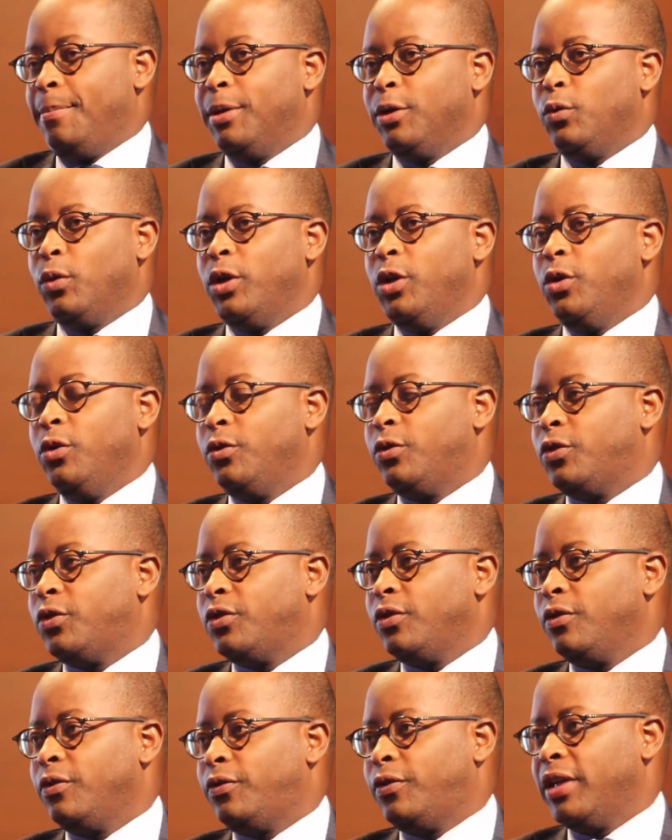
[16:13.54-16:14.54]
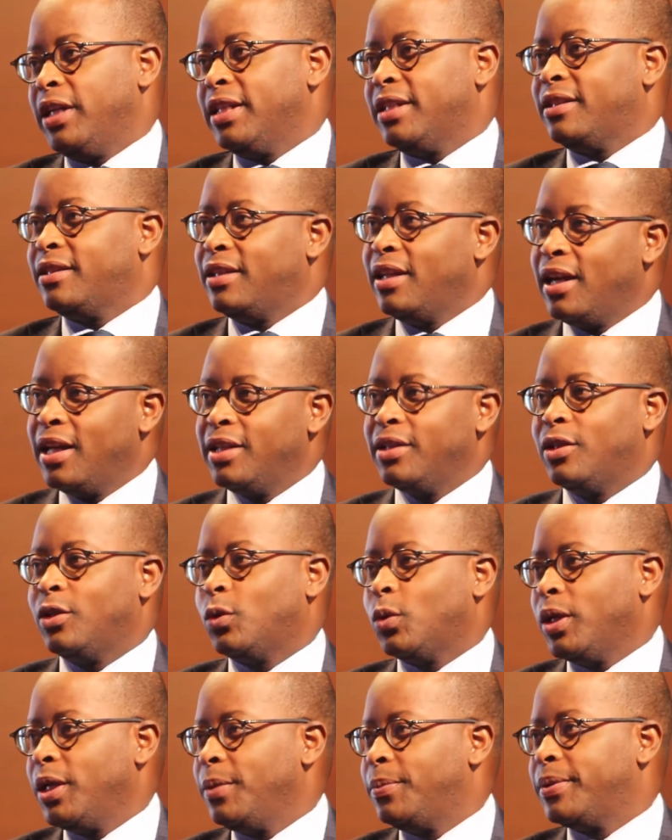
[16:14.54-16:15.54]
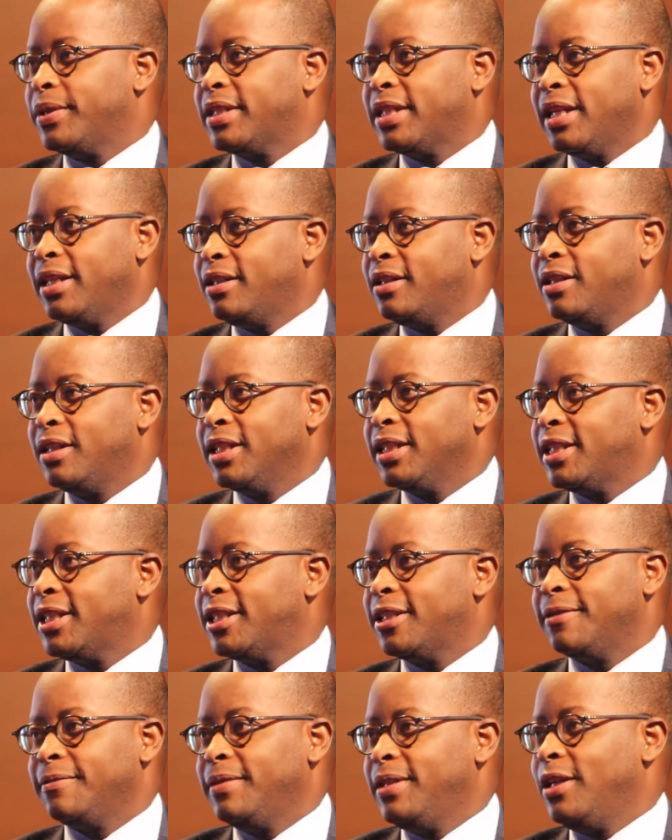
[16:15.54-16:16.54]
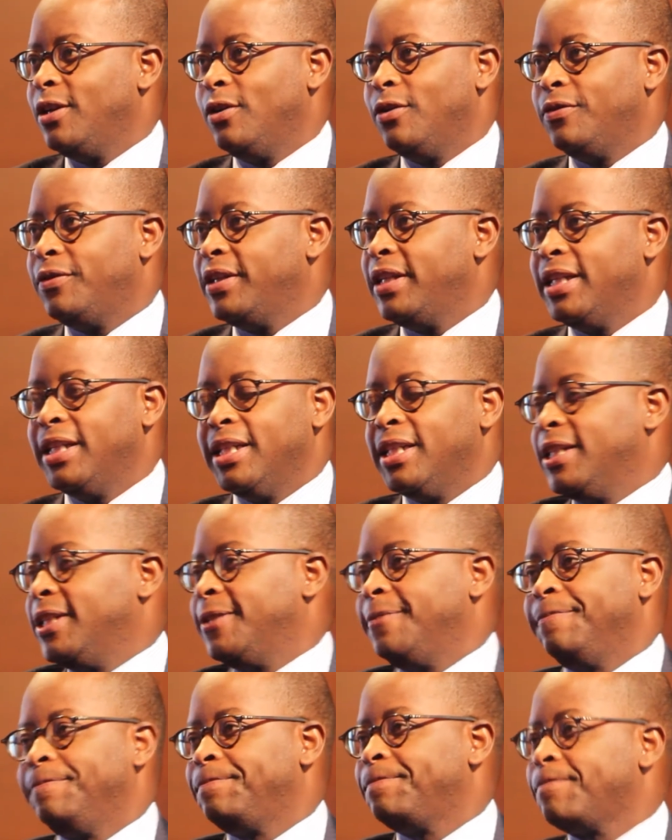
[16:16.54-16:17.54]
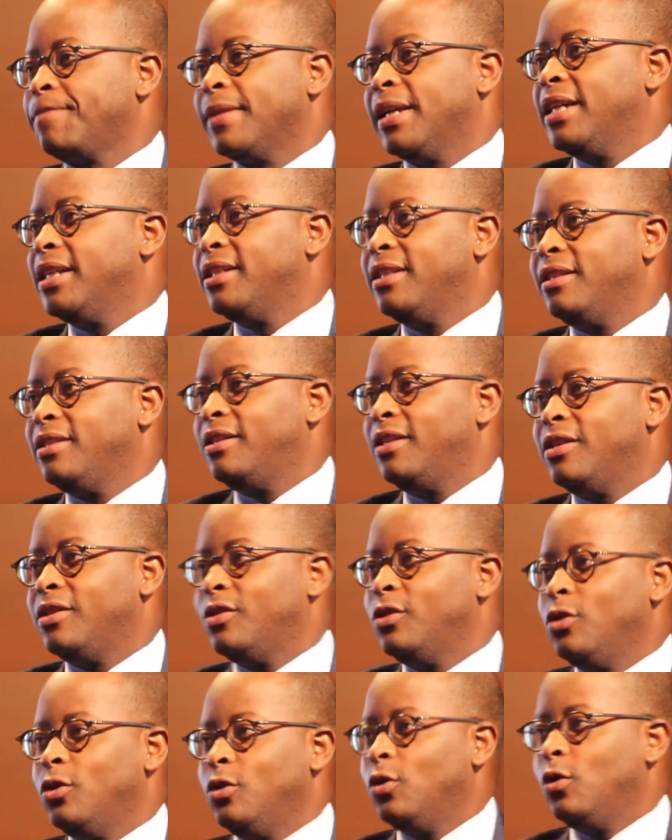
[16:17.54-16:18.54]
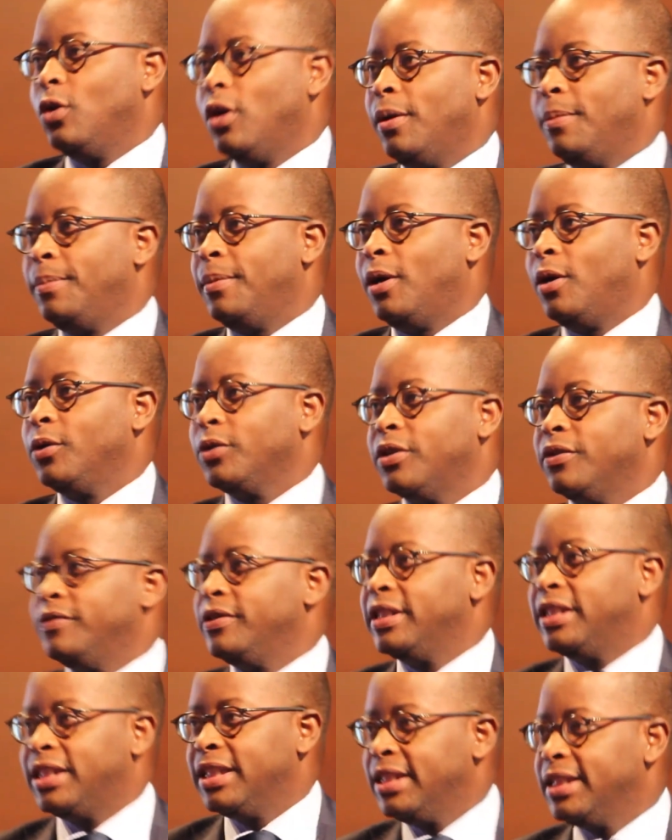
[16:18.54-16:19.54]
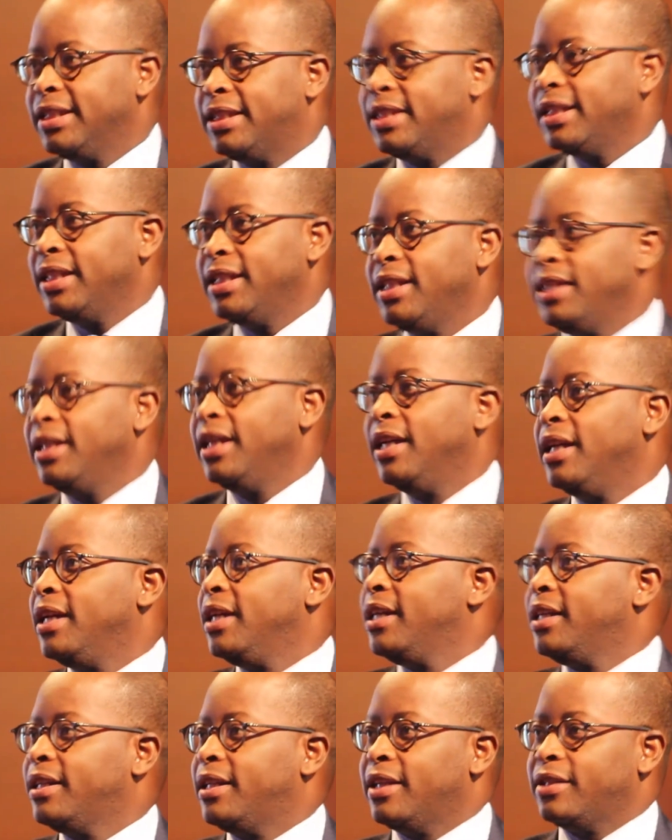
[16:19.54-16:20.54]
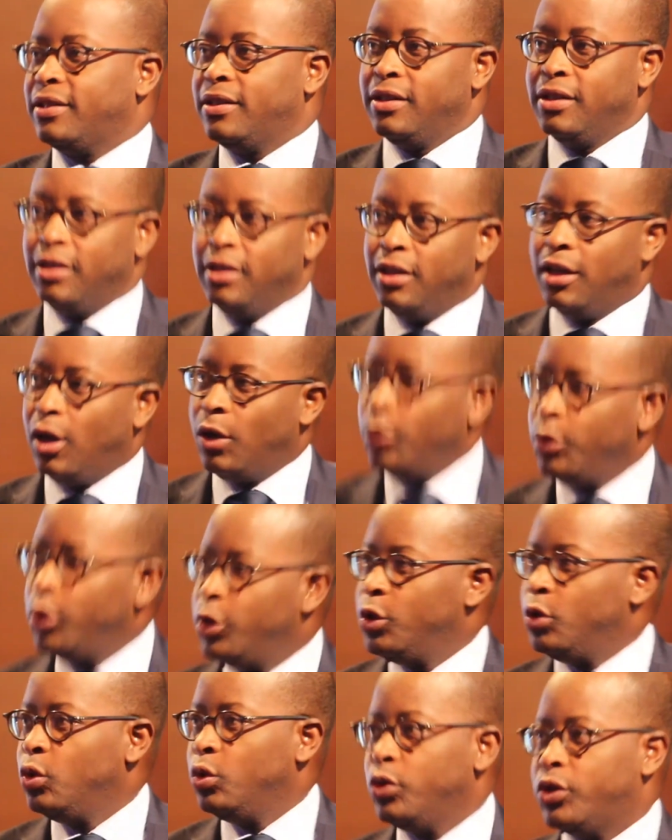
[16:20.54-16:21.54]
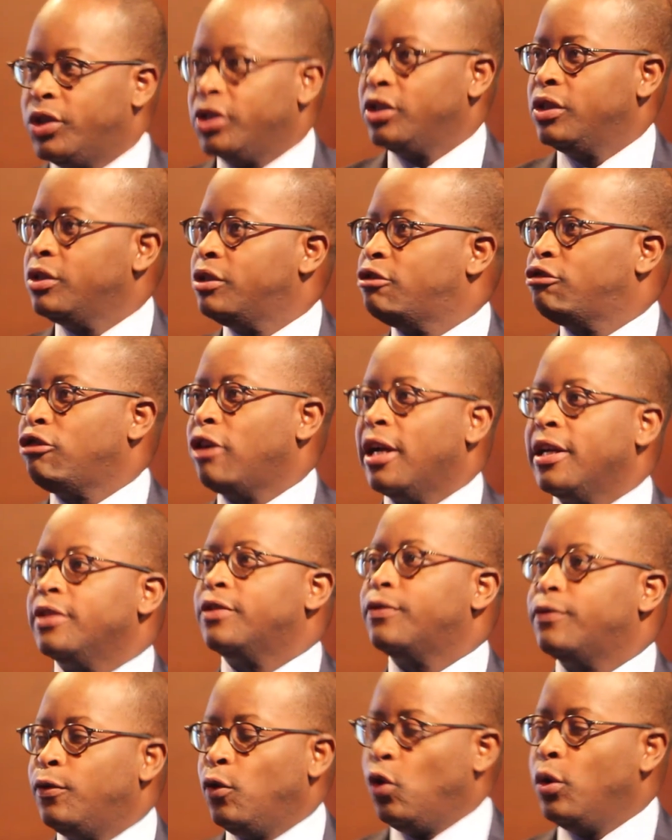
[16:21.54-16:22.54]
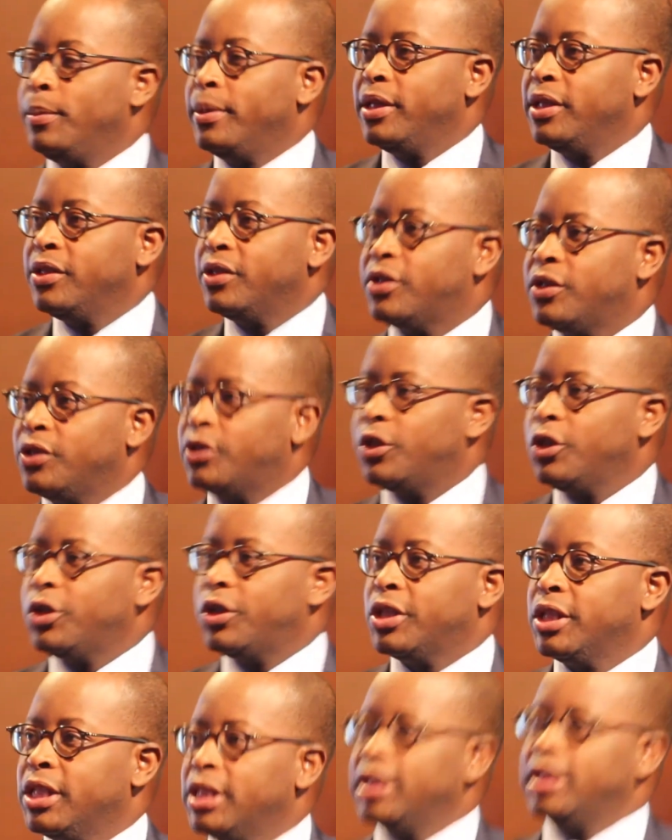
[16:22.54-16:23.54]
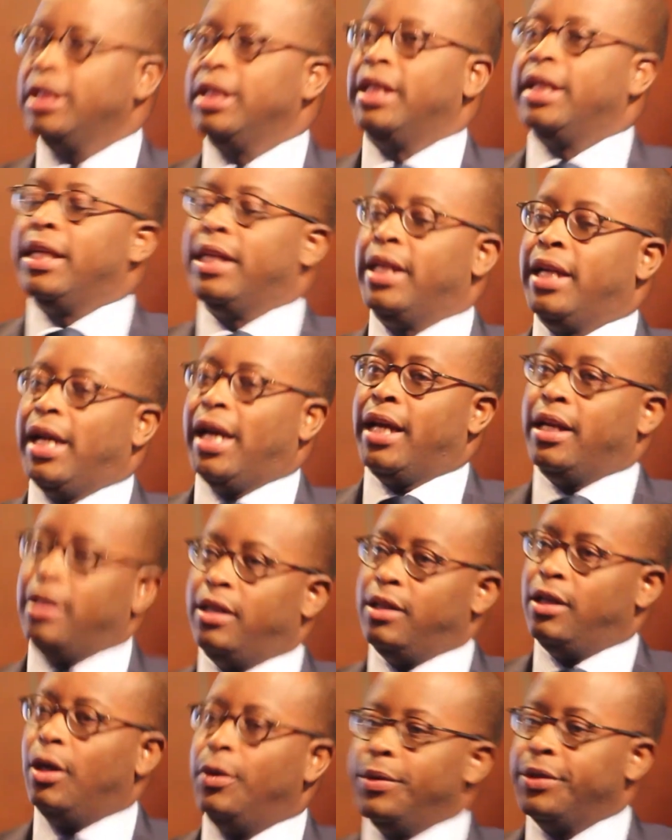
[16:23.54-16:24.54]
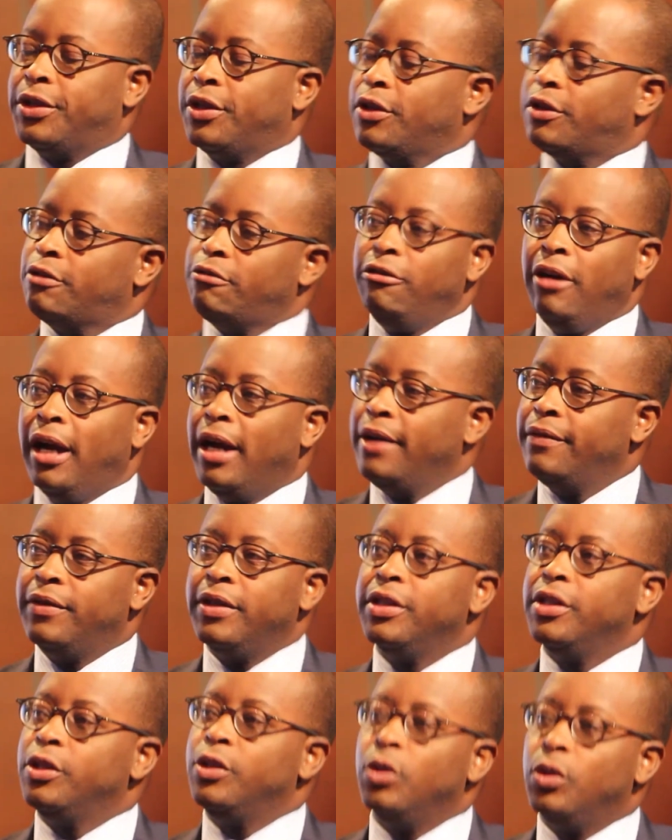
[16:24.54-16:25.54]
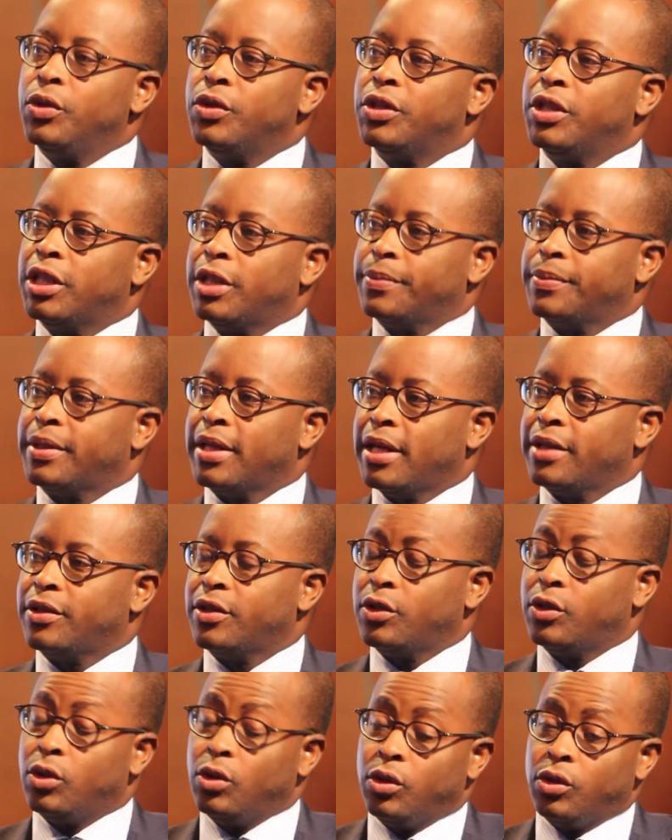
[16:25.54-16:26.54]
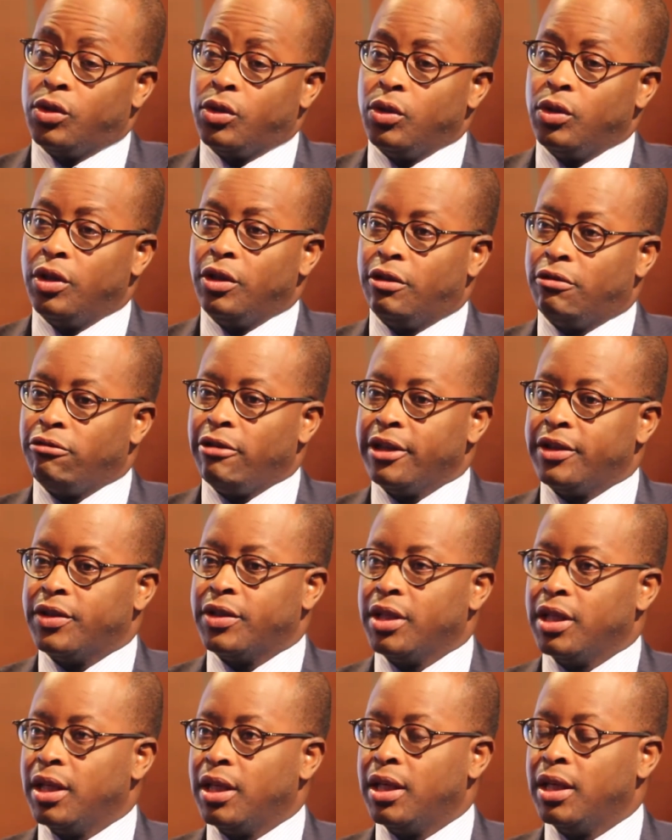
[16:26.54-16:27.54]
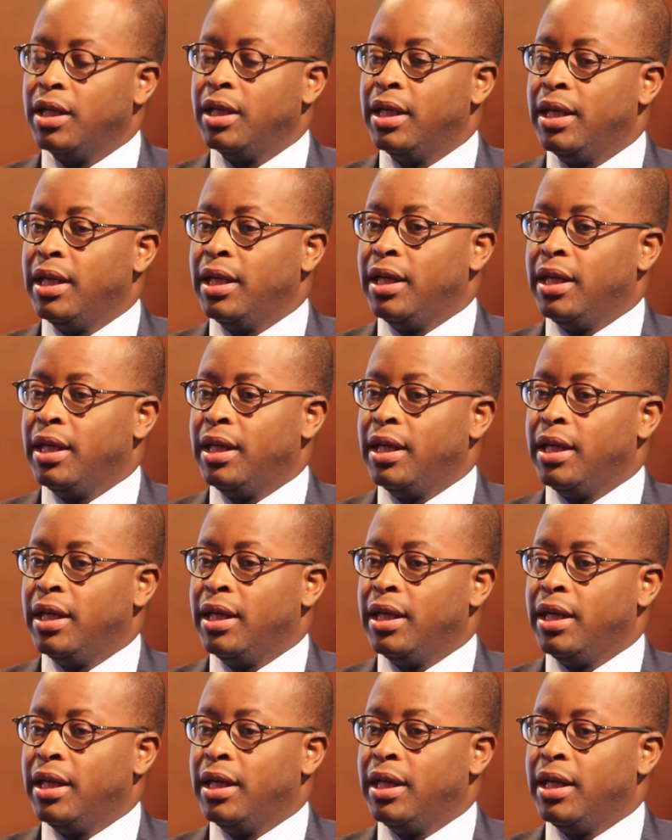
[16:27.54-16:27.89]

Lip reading: but when you face 10 to 20% cuts year over year, there's no amount of agility that's going to allow you to transform an institution and allow it to thrive under those circumstances. So the threats are